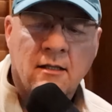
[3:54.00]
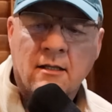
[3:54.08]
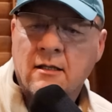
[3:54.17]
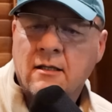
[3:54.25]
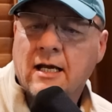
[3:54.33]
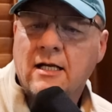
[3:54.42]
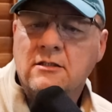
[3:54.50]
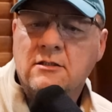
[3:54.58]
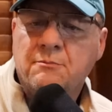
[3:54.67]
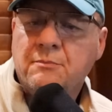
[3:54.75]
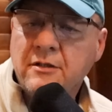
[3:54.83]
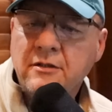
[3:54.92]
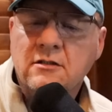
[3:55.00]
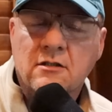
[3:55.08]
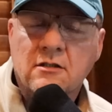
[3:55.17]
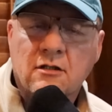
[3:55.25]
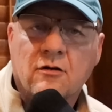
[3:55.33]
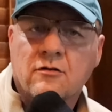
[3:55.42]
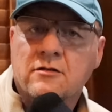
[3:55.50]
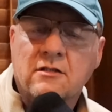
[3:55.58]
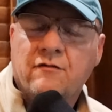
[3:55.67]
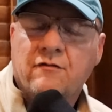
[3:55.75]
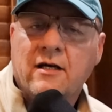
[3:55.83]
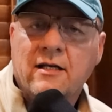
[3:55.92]
adds billions of dollars in
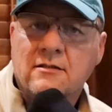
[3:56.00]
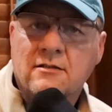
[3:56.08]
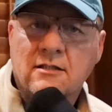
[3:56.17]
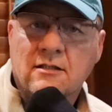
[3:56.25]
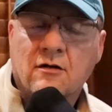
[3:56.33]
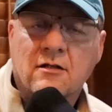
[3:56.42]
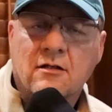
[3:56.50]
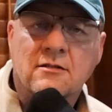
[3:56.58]
financing cost.